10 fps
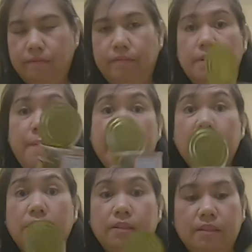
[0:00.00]
The
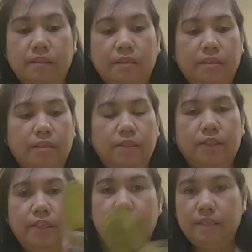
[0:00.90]
mango.
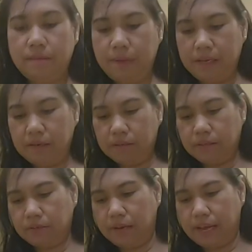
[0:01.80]
So this is the mango,
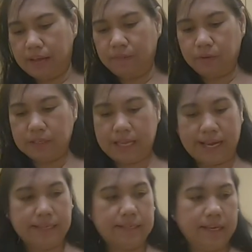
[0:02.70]
so I have to
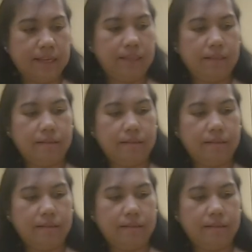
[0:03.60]
slice it.